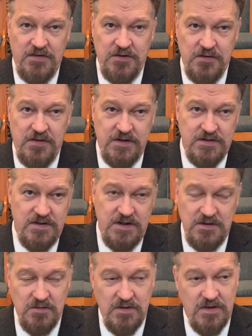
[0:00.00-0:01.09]
through
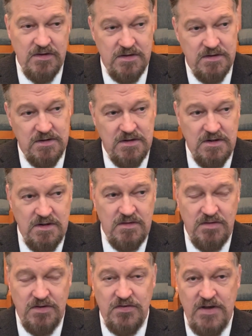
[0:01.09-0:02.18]
13 with
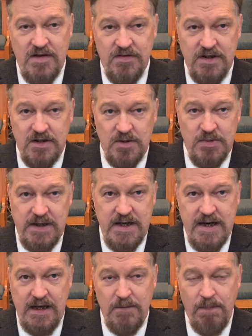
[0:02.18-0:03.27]
verse 7 at the beginning.